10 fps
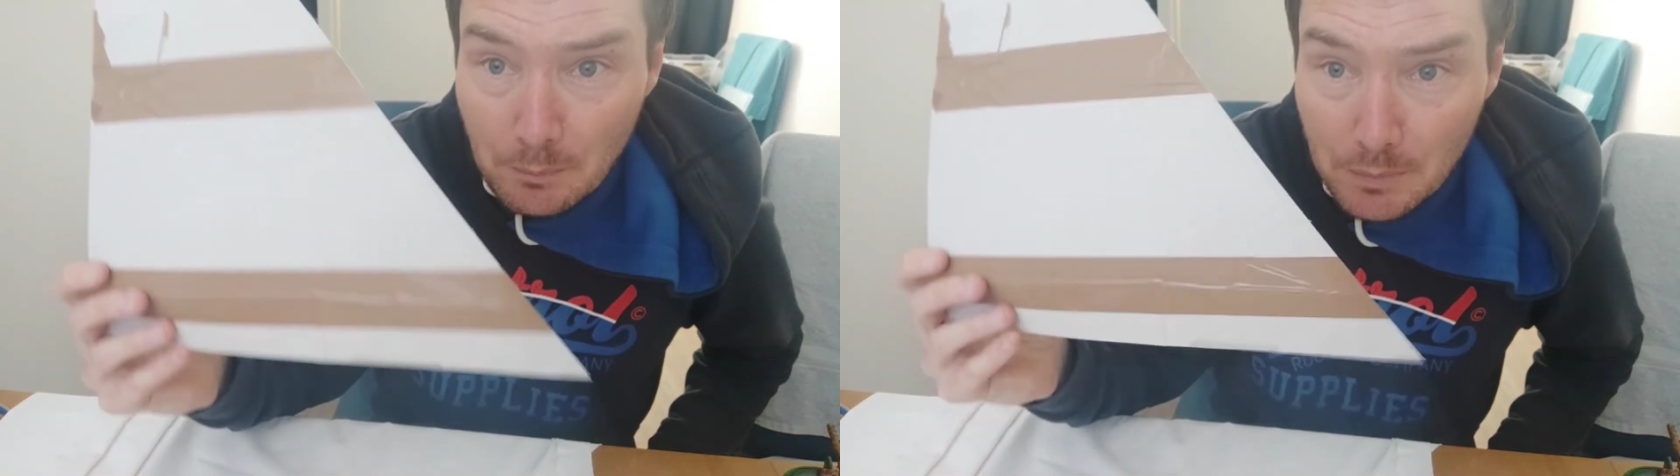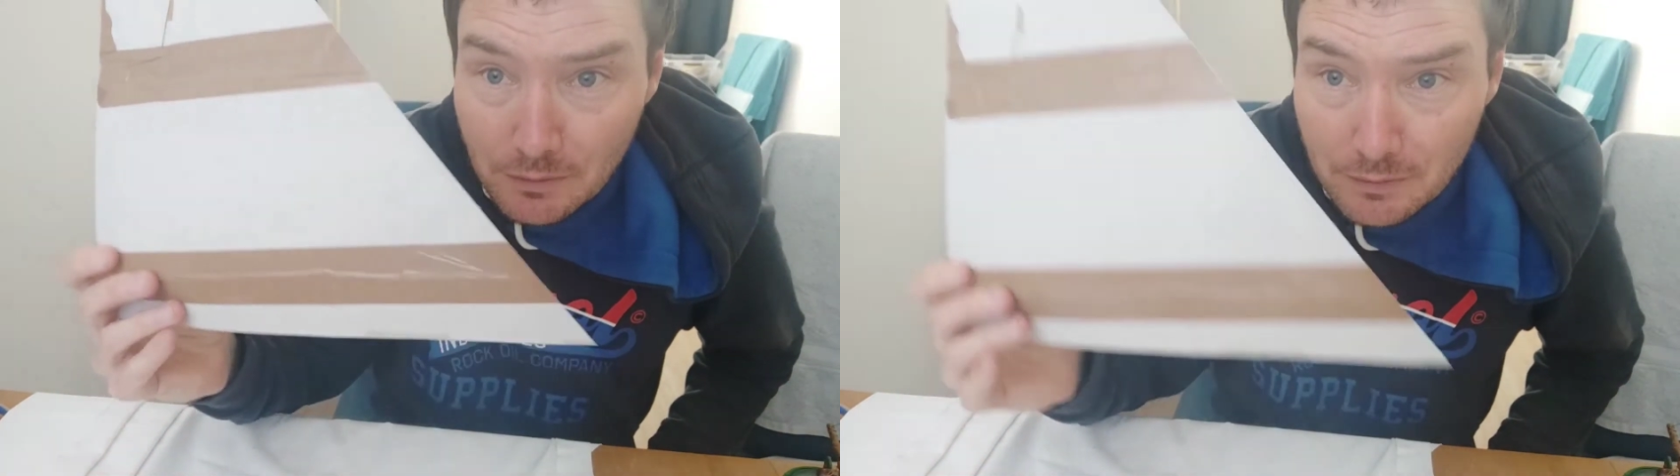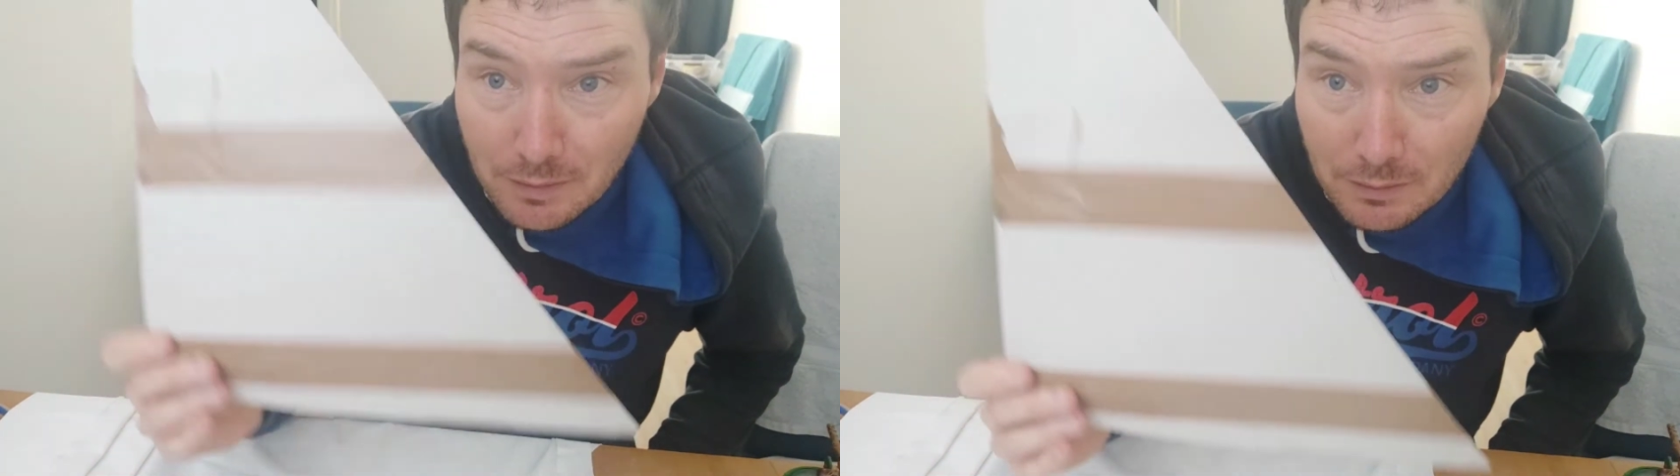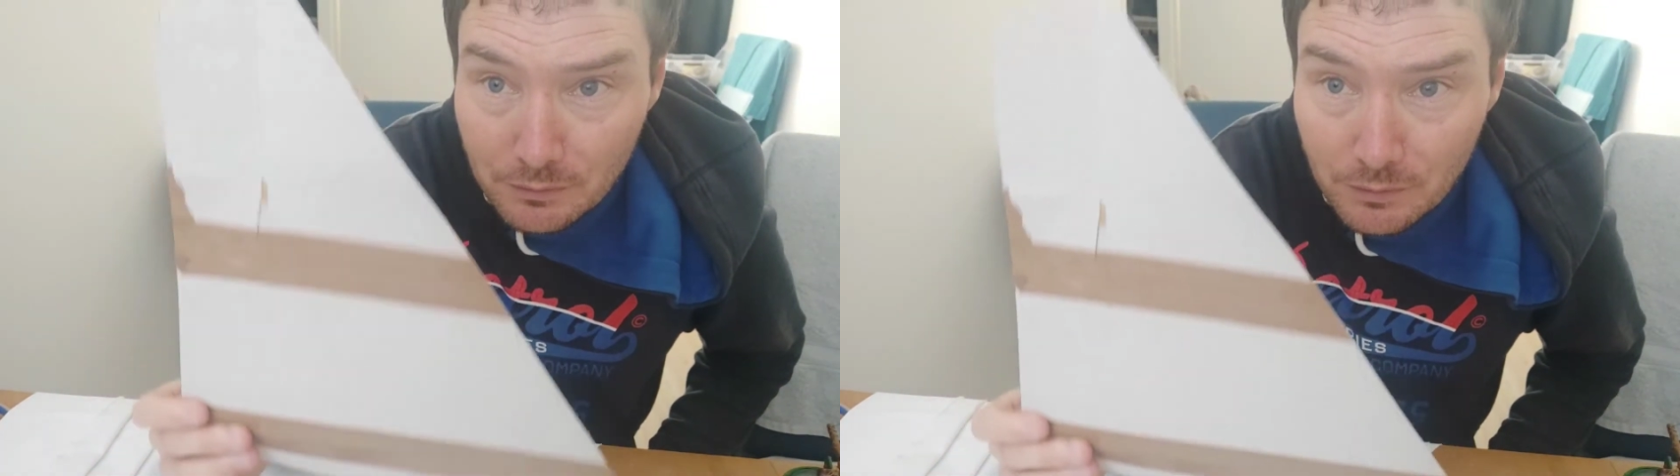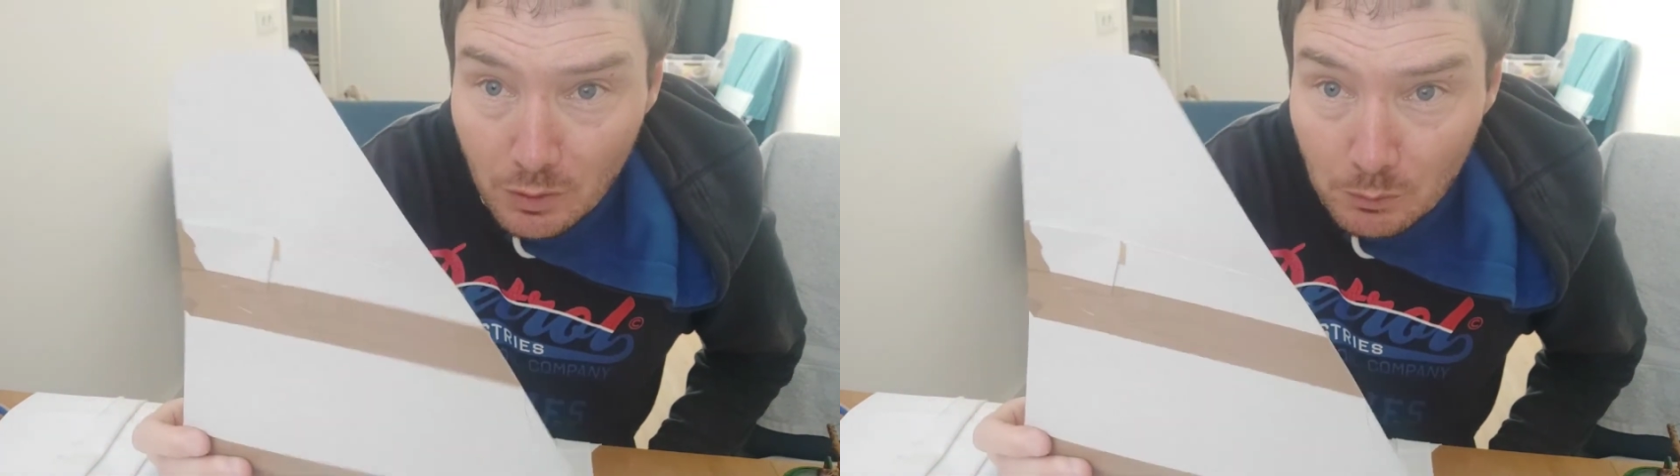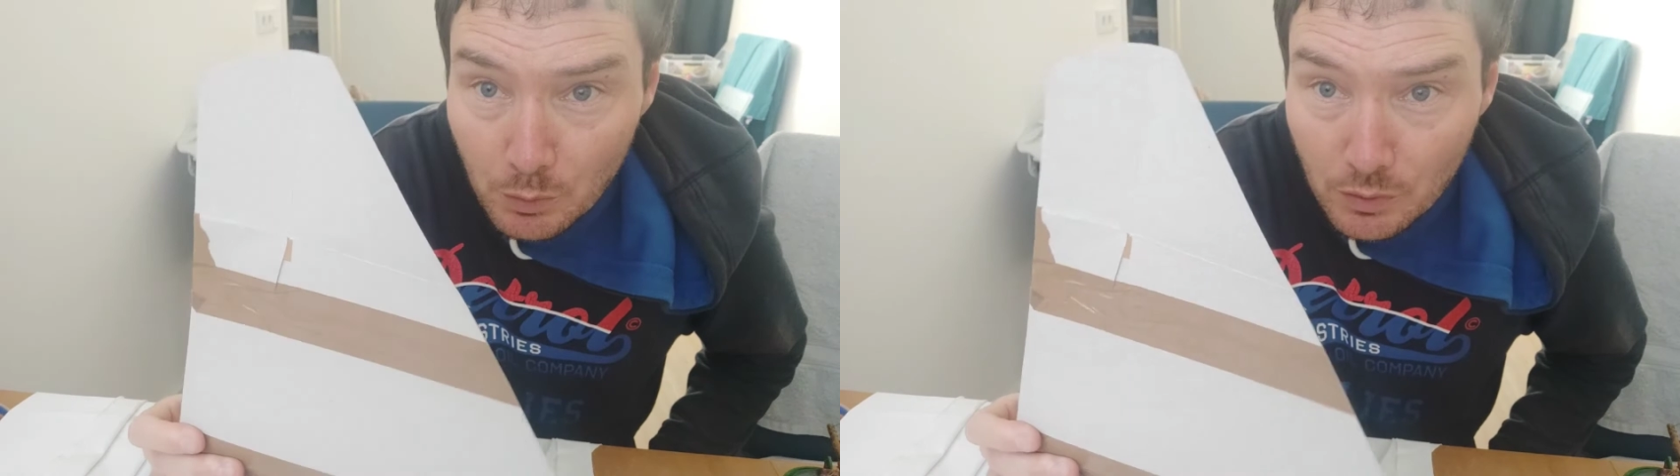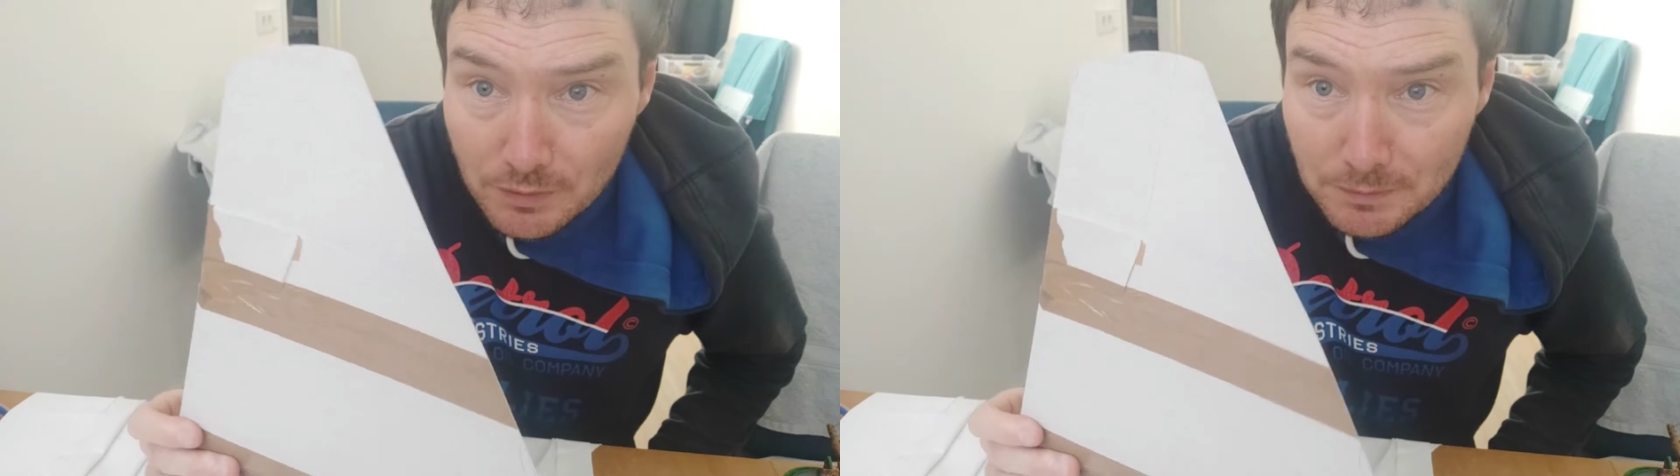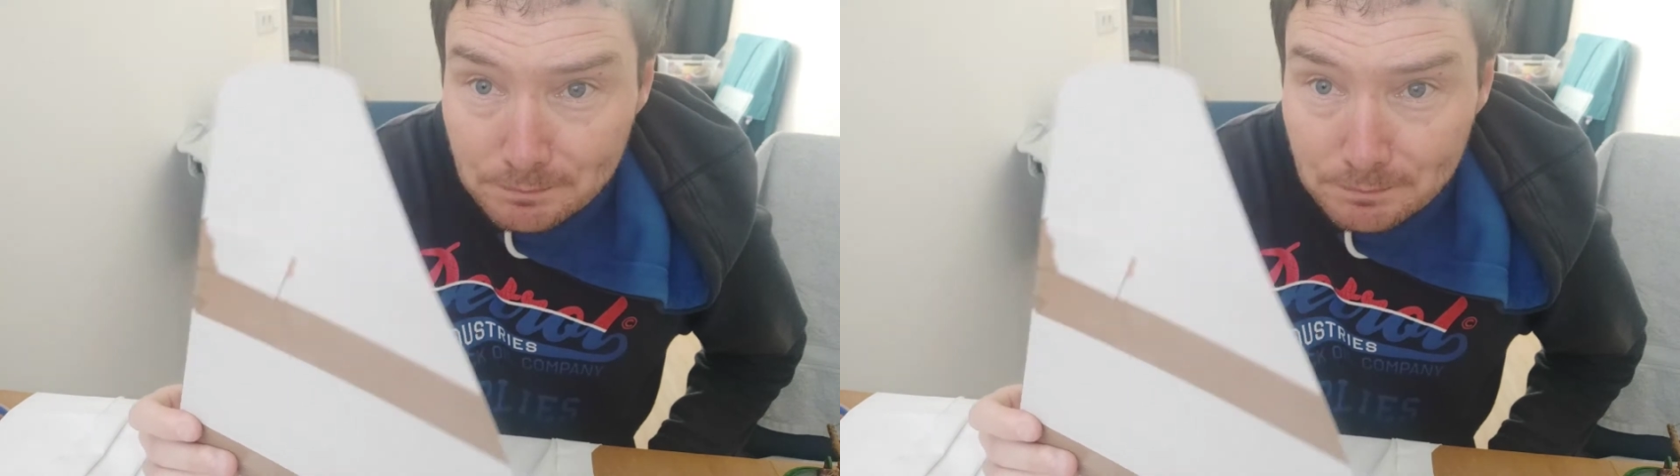template out of cardboard.